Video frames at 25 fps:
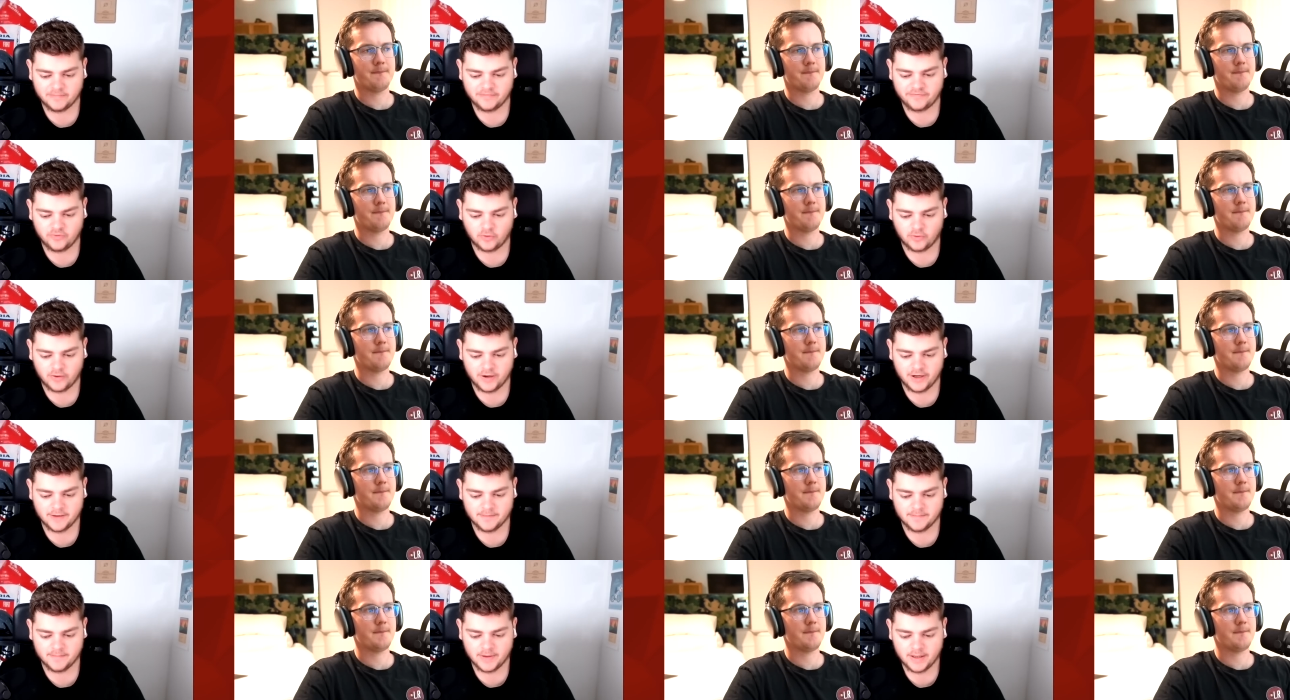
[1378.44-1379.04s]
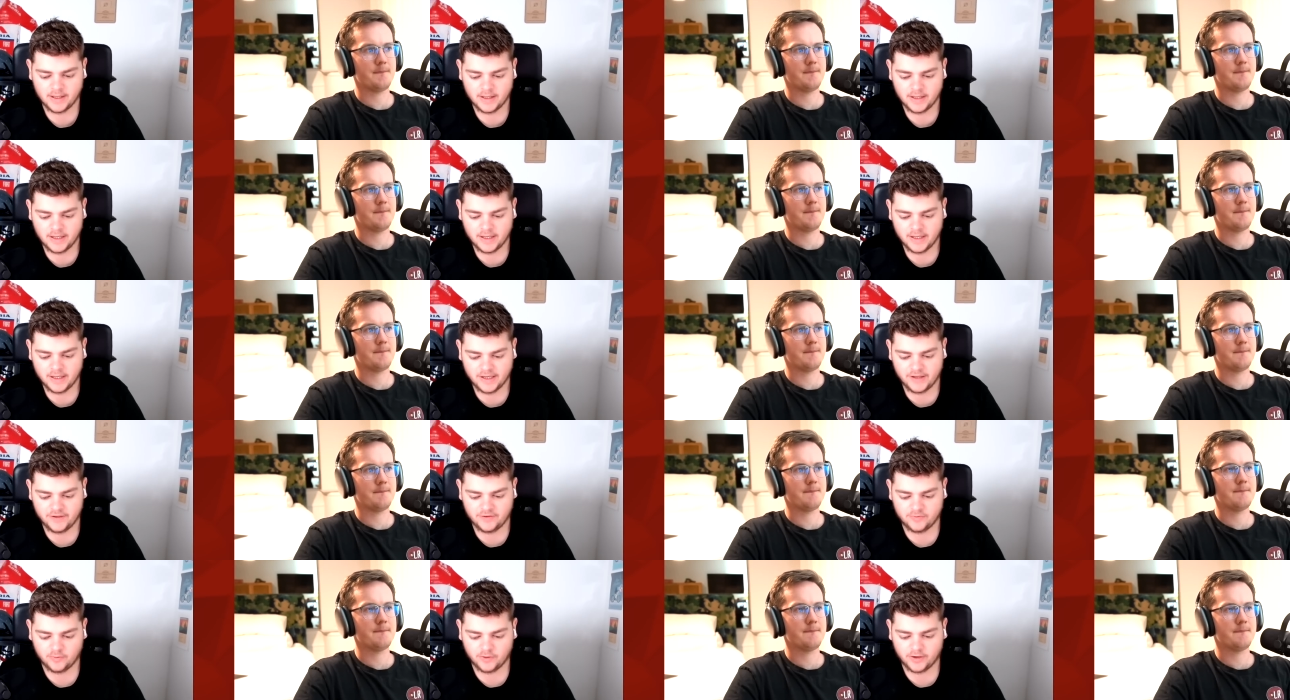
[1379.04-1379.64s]
Speaker 1: for him,
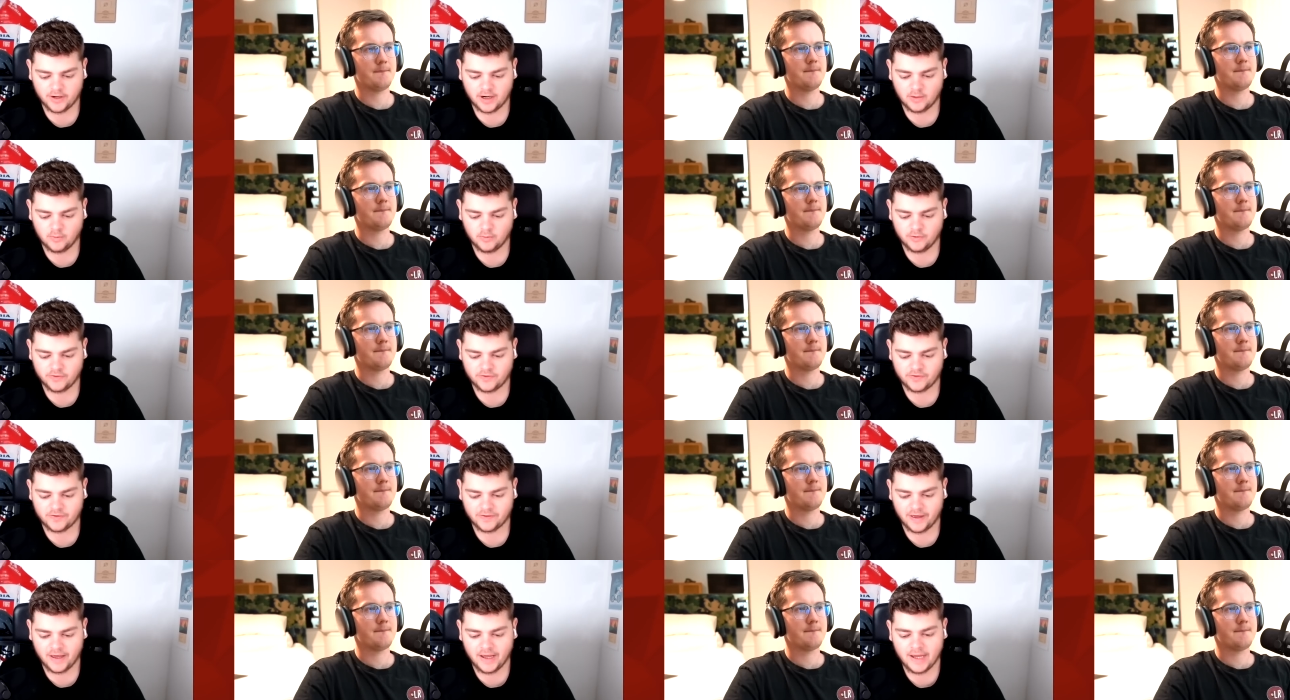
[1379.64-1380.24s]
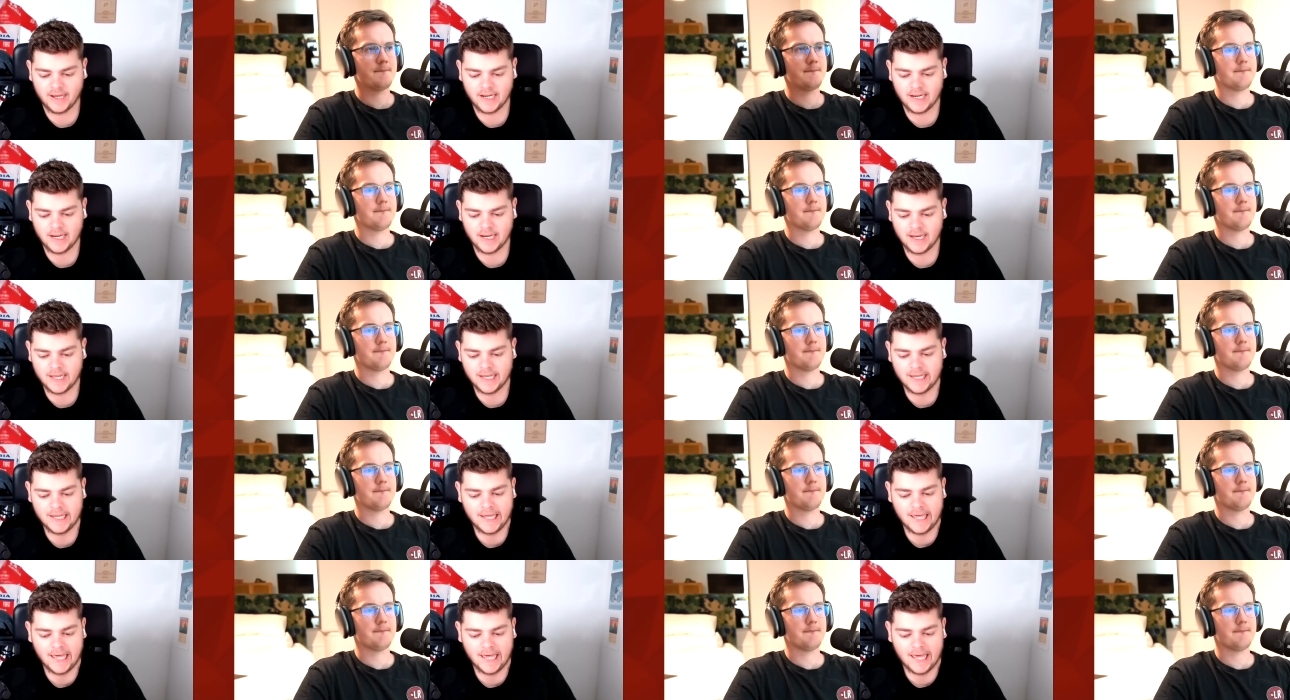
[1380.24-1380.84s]
is what I would say.
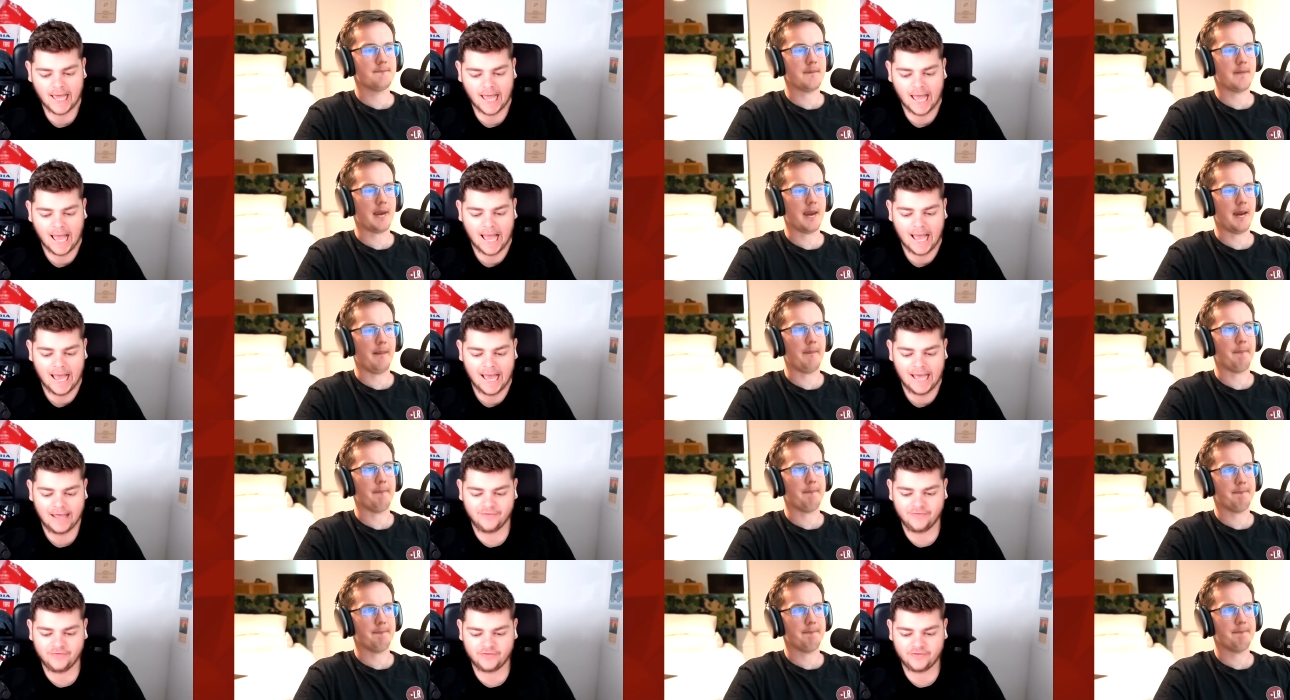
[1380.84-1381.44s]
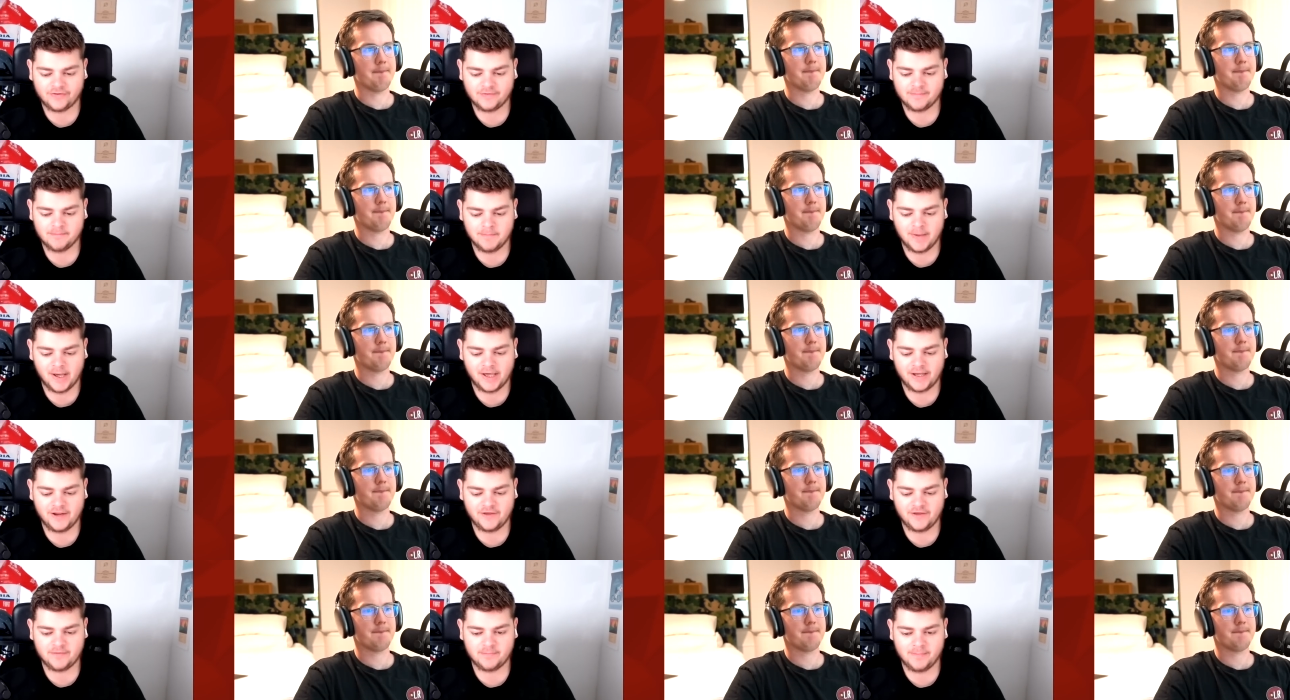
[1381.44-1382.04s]
Yeah. And
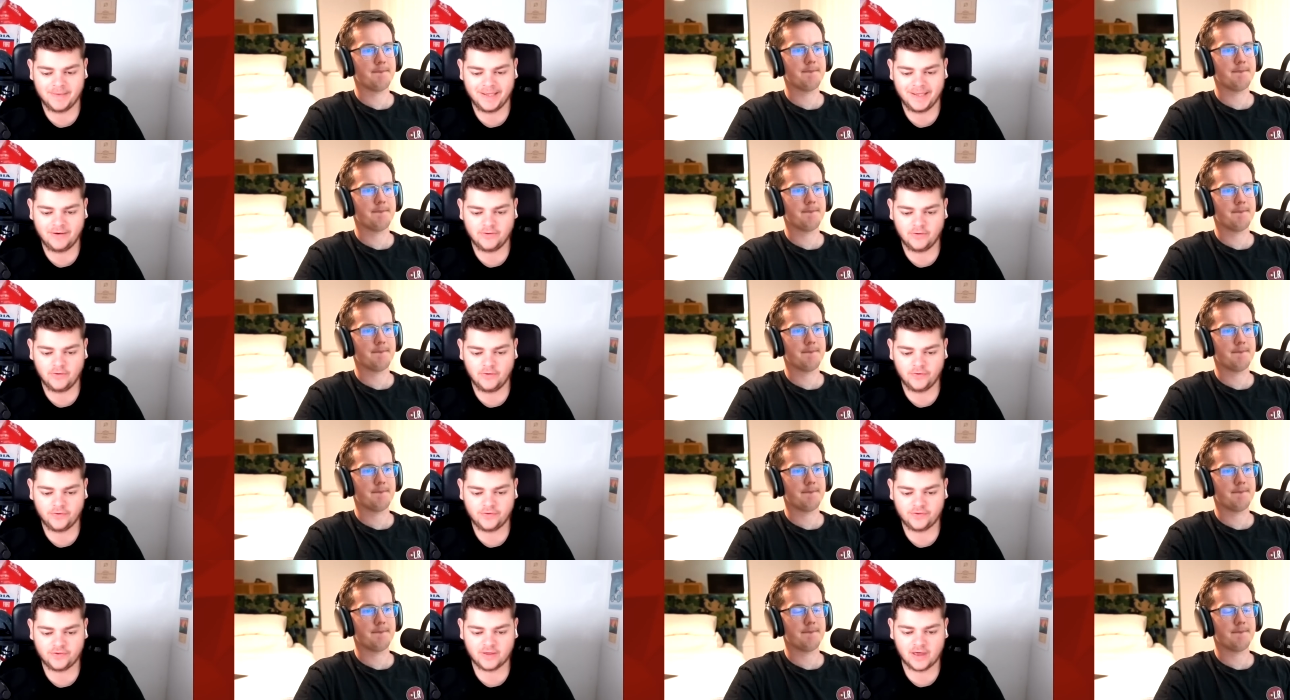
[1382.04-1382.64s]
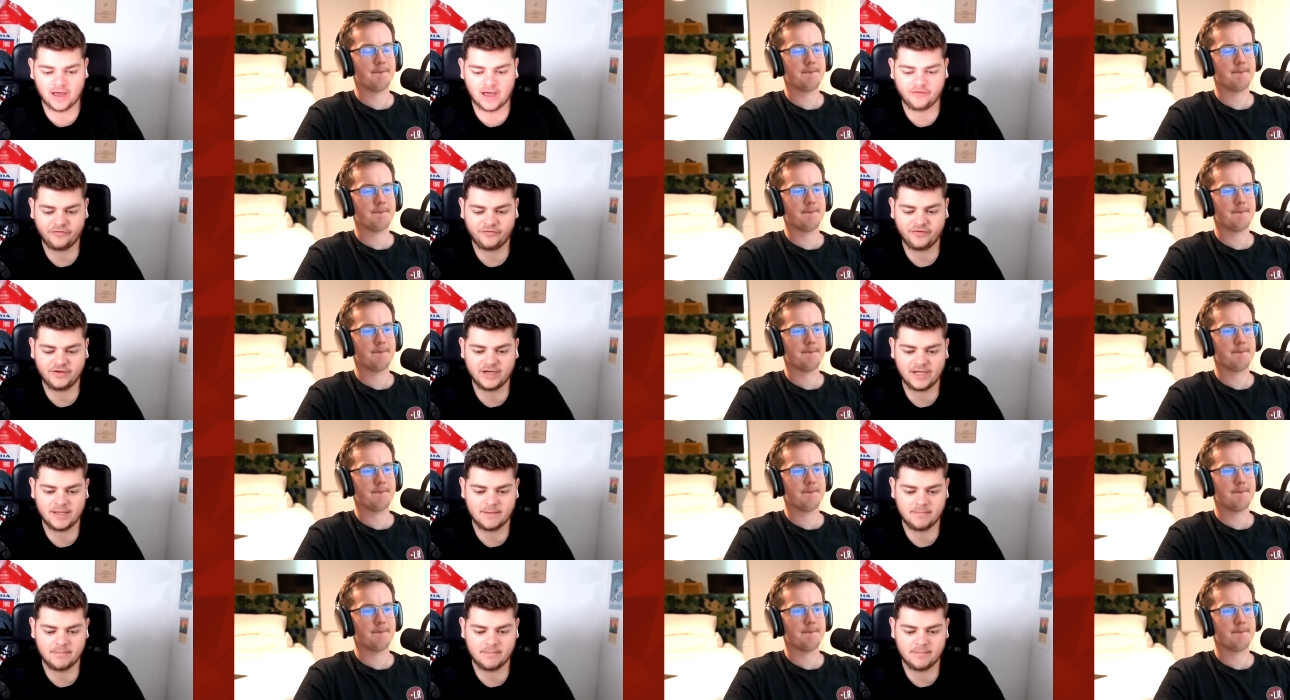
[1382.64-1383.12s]
Madis Mikkels, I think they